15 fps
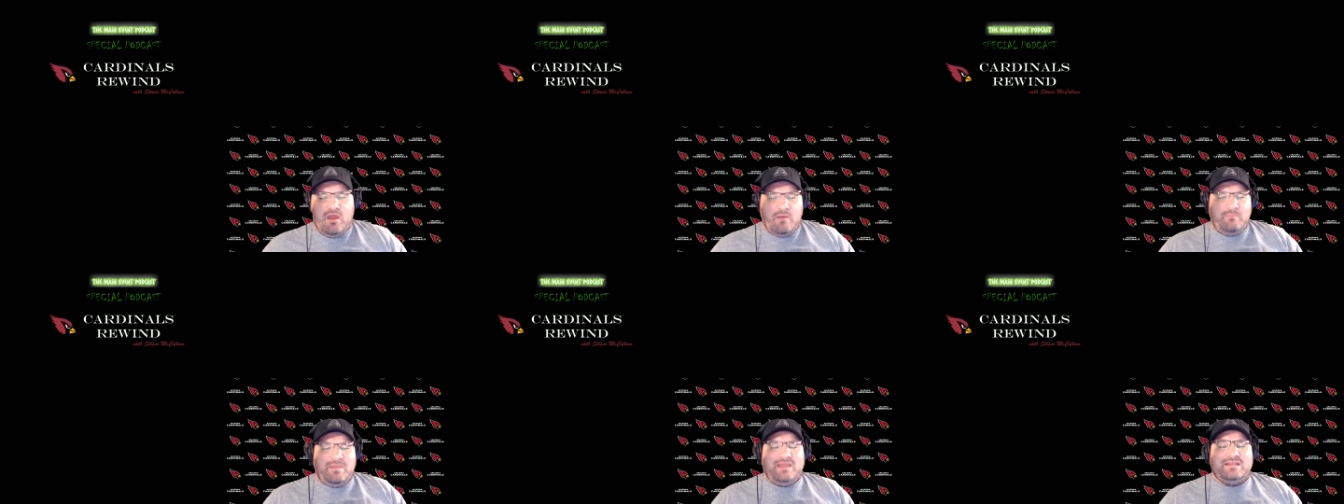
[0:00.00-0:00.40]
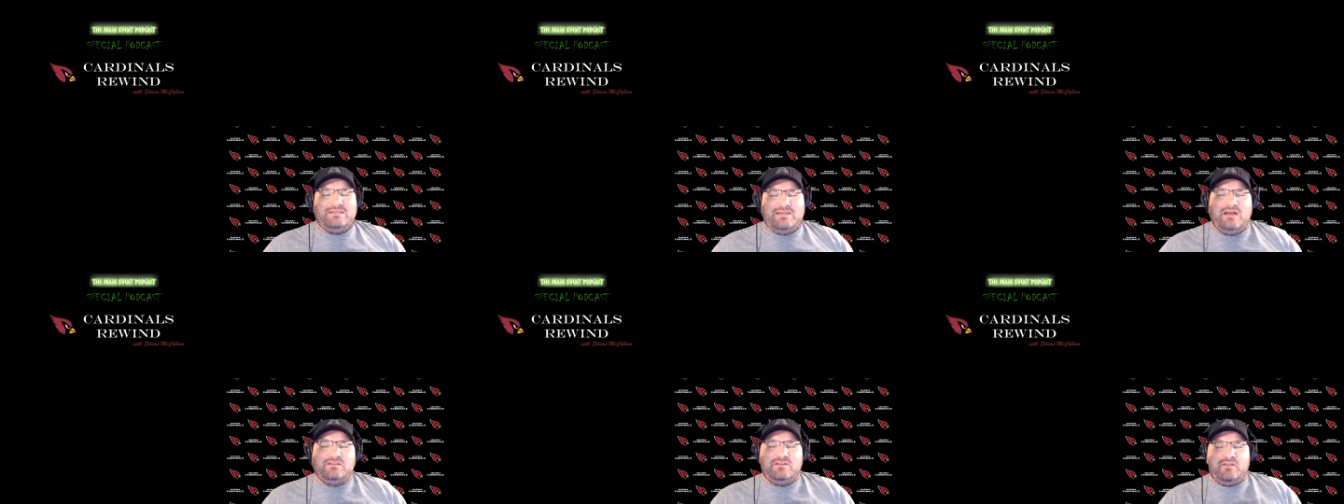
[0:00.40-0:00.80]
being
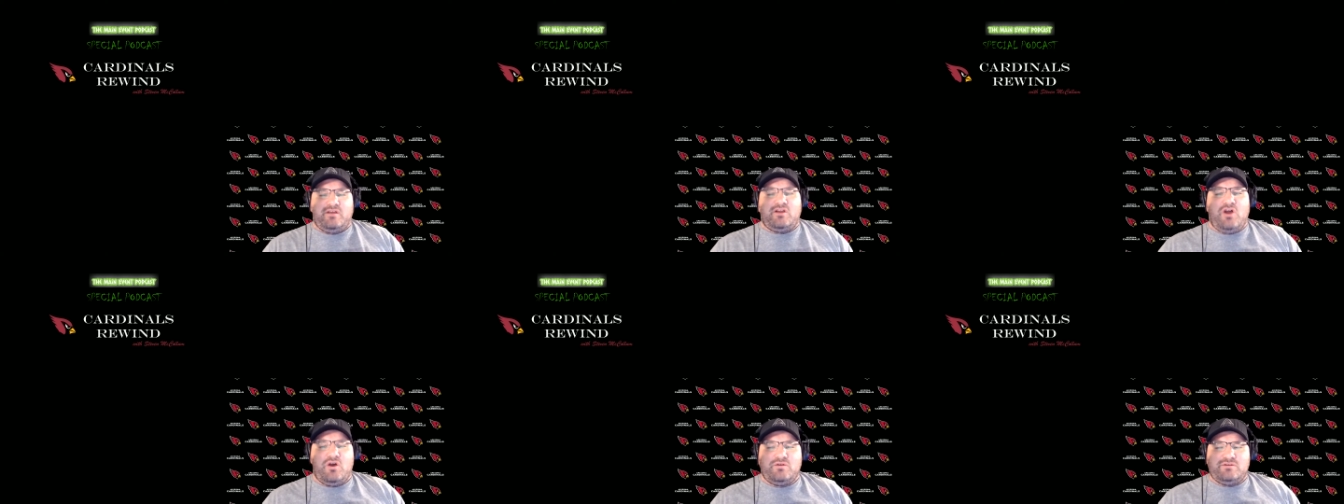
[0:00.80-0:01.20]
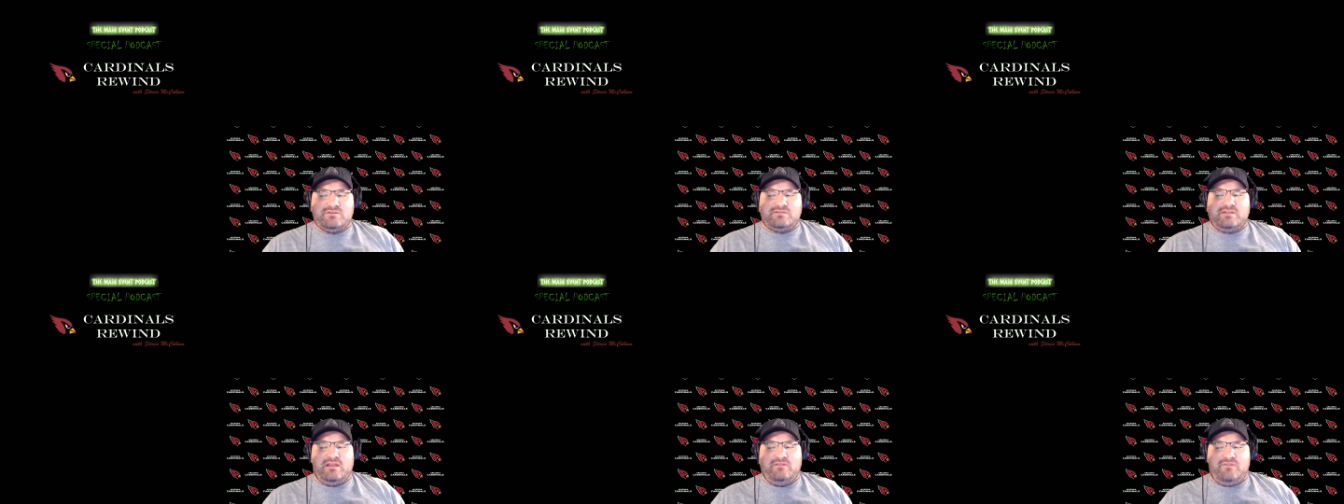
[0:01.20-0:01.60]
done to the Cardinals
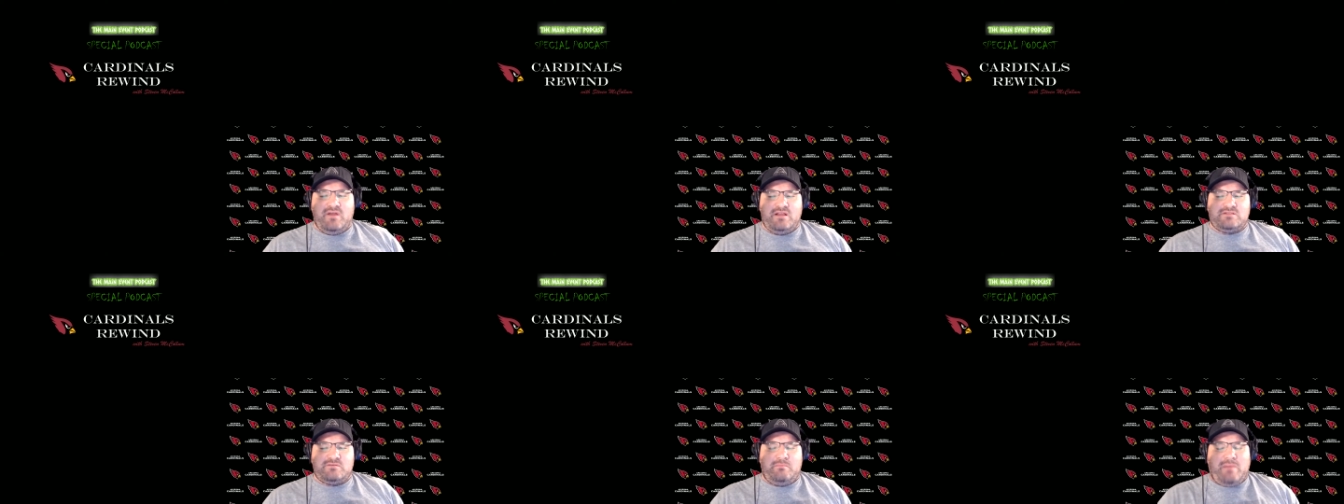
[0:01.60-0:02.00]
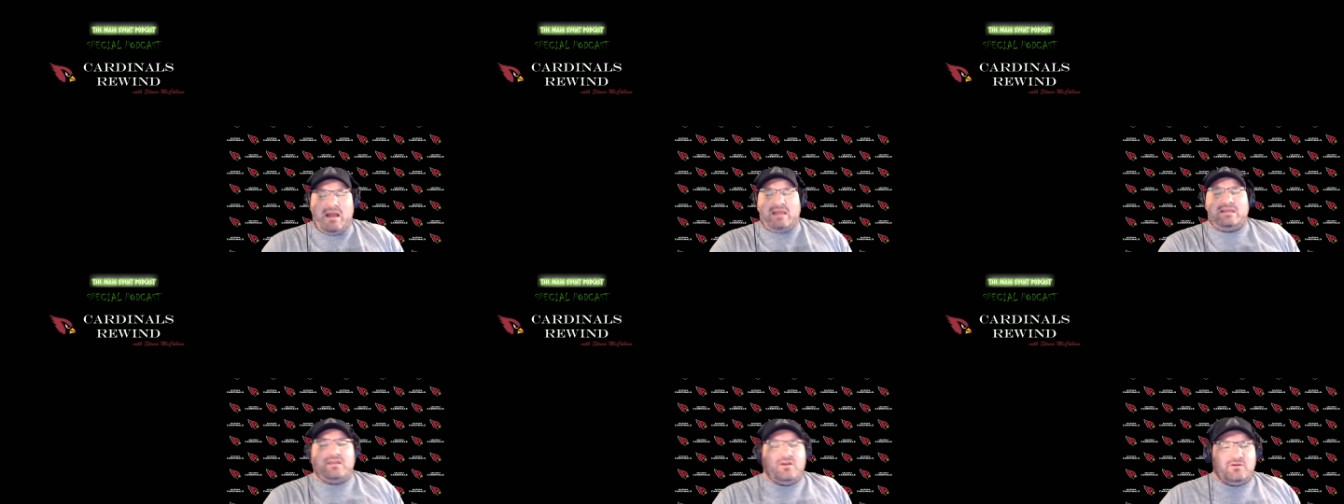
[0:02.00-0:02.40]
defense
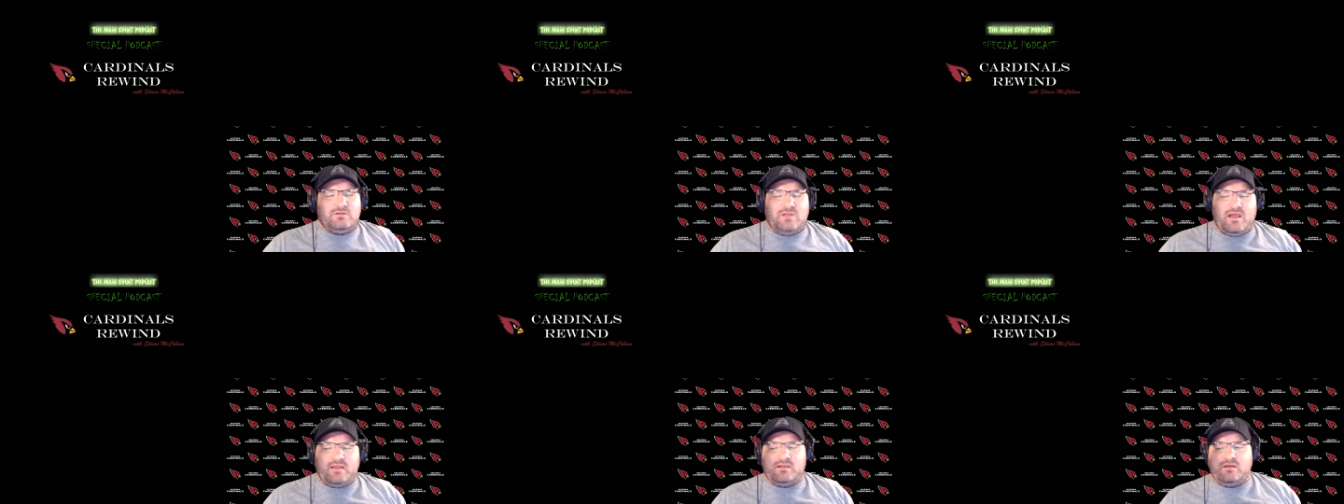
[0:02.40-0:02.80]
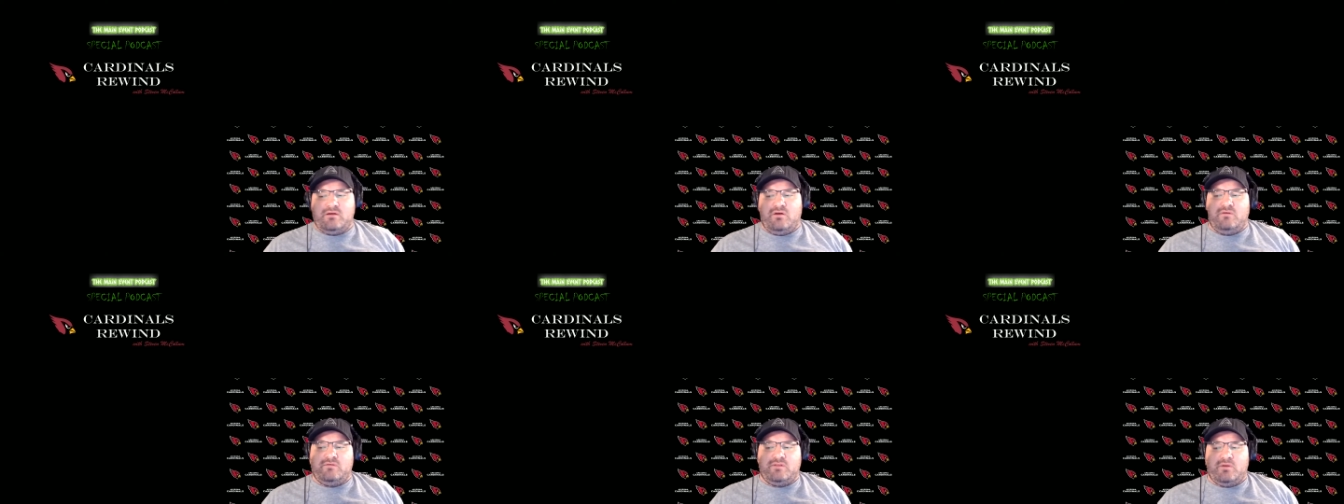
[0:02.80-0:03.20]
by Carolina
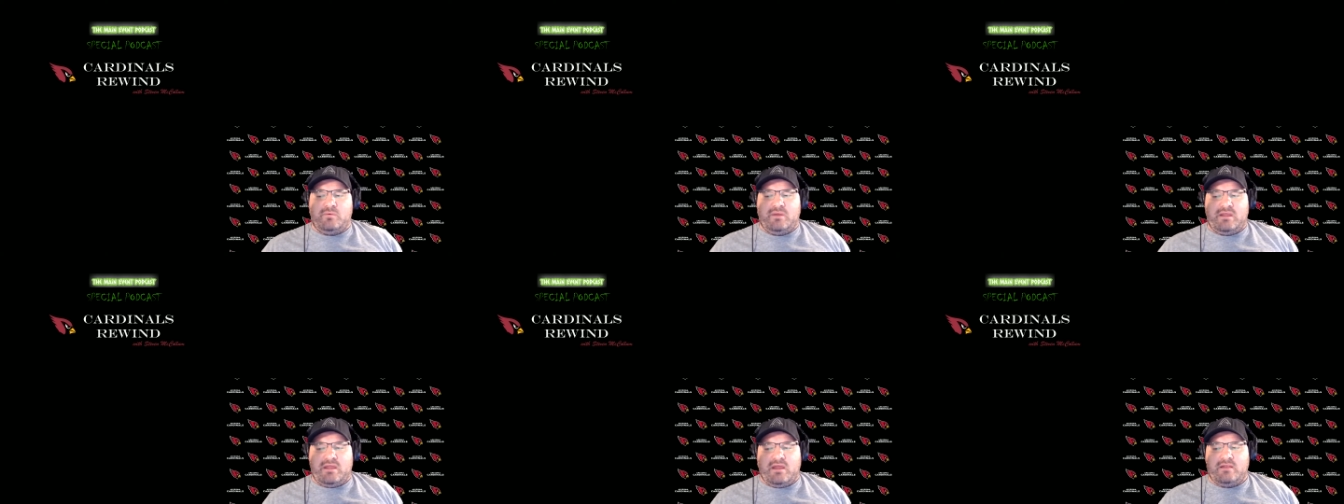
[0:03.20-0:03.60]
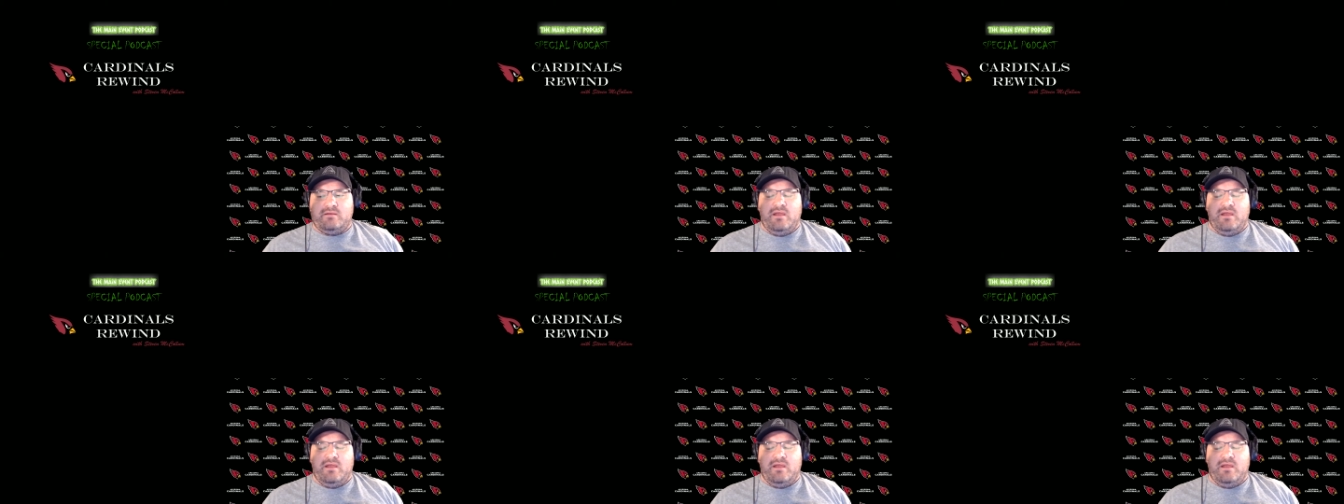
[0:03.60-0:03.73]
over the weekend.